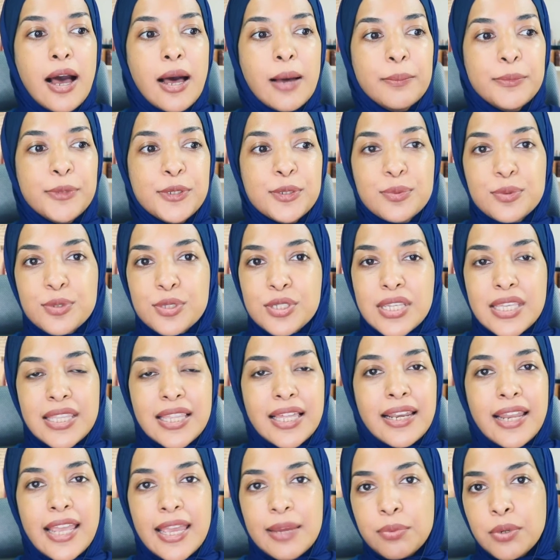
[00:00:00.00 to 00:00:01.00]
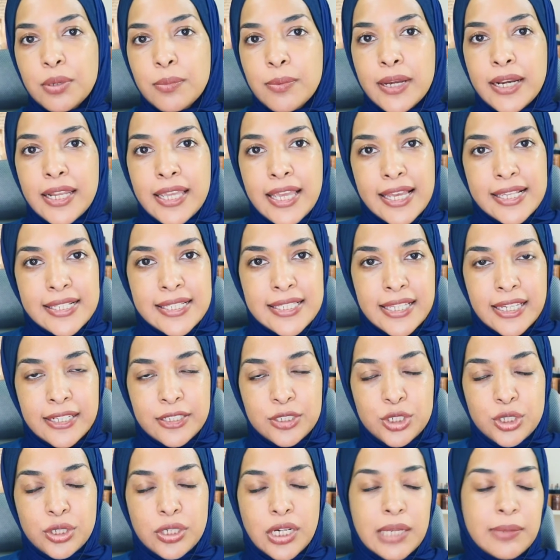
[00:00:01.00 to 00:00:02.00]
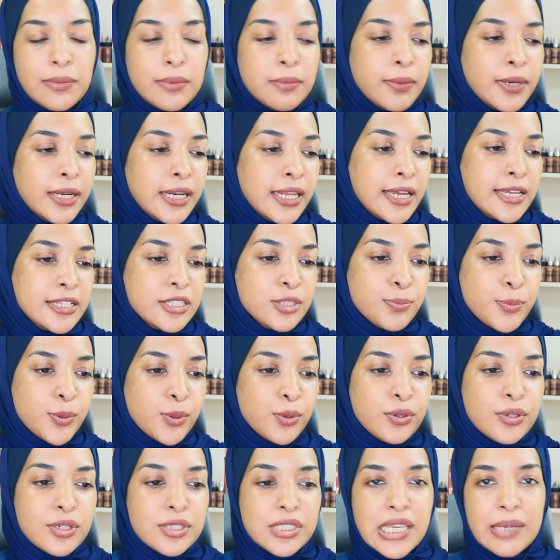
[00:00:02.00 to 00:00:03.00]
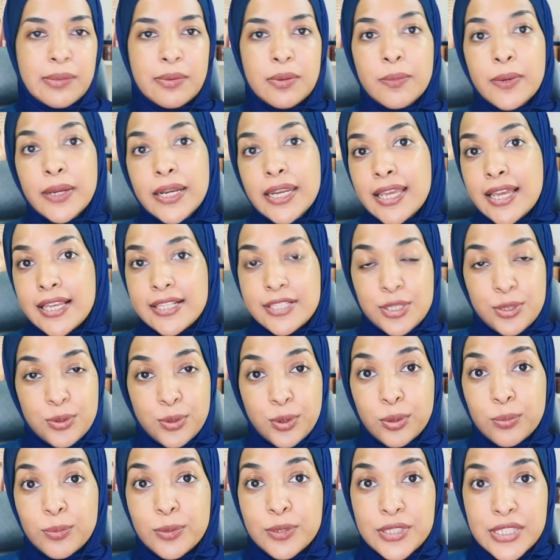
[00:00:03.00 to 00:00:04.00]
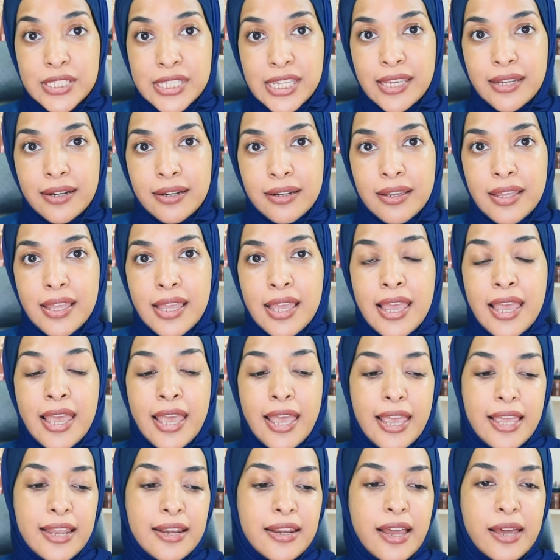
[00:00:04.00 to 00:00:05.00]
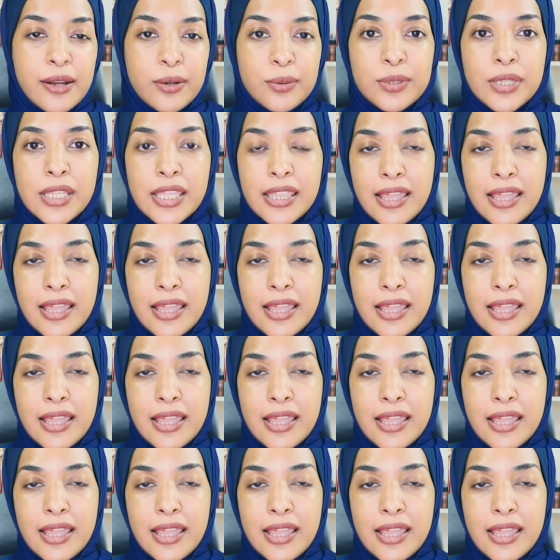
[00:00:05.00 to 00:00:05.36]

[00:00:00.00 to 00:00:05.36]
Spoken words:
you will see that everybody has texture, everybody has pores, everybody has normal skin. And not only